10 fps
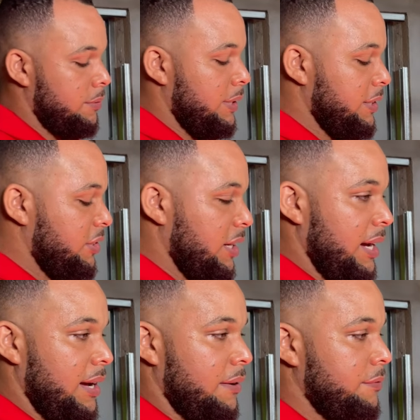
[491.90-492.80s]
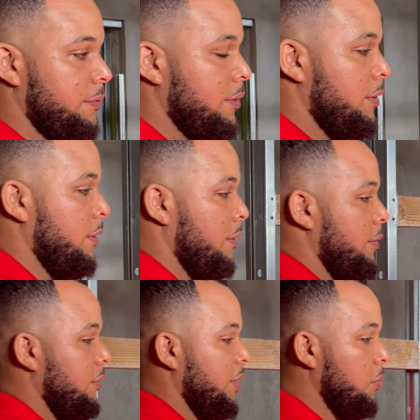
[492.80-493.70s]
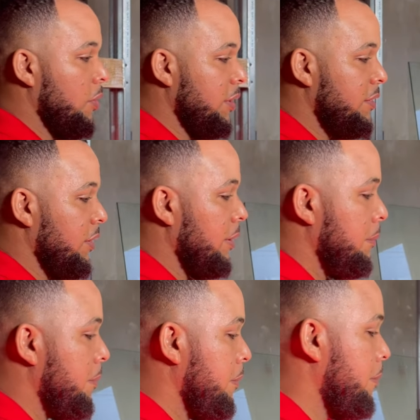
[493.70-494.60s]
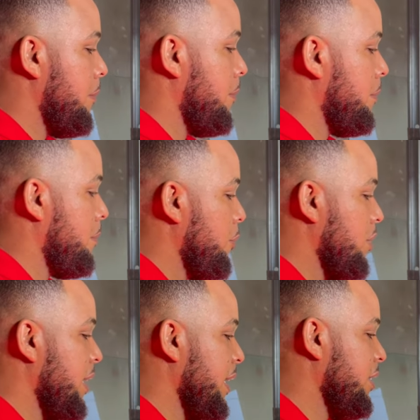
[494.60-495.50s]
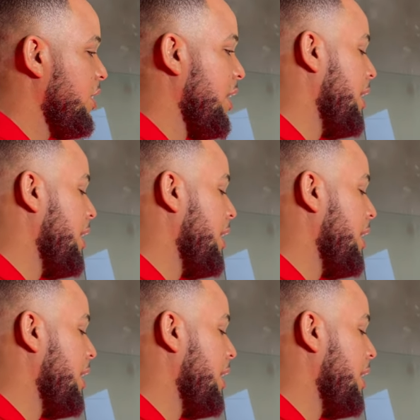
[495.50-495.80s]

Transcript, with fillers: inch and a half. So you want to put the inch and a